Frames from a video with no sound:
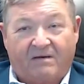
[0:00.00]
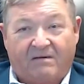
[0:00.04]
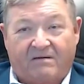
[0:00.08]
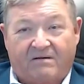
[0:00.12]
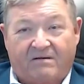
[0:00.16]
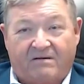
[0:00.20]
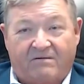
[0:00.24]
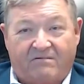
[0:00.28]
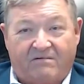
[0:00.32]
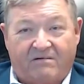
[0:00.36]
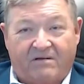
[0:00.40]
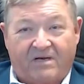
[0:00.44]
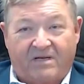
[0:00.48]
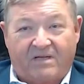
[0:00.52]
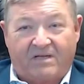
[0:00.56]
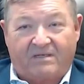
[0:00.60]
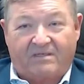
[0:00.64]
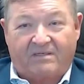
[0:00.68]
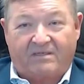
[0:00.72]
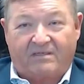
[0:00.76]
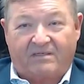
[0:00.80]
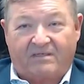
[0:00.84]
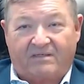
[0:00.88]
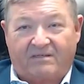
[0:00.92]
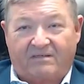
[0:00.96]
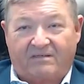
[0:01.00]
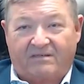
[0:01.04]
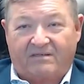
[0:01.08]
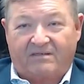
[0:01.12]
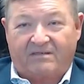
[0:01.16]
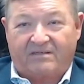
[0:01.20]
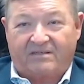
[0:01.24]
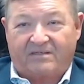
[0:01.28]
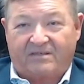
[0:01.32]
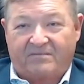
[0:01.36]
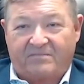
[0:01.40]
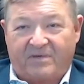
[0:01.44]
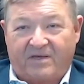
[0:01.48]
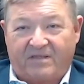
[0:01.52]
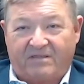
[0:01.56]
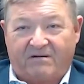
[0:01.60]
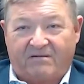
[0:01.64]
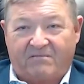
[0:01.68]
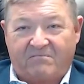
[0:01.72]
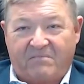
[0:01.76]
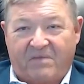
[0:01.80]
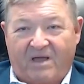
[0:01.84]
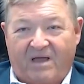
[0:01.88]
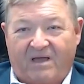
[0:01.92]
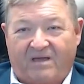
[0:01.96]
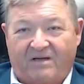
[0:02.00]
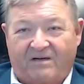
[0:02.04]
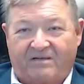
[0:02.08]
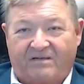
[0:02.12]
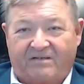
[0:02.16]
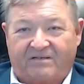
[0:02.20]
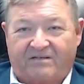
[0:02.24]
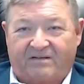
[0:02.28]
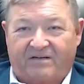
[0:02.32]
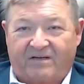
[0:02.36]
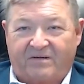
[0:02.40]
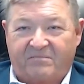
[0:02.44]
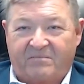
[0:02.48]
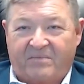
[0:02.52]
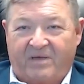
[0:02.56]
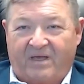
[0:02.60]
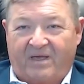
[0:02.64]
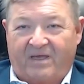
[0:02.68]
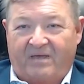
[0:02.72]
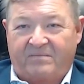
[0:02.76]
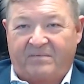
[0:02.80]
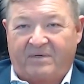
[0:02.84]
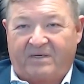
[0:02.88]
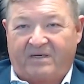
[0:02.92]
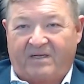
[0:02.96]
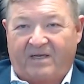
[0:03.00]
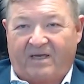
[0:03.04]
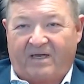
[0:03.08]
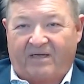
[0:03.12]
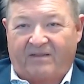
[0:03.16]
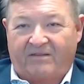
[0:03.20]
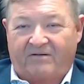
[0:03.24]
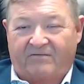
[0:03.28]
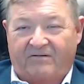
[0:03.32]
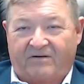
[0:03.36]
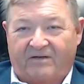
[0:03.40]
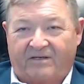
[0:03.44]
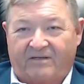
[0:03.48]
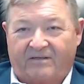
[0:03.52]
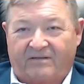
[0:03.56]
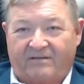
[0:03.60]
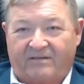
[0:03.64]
going into some other monitoring maybe down the road?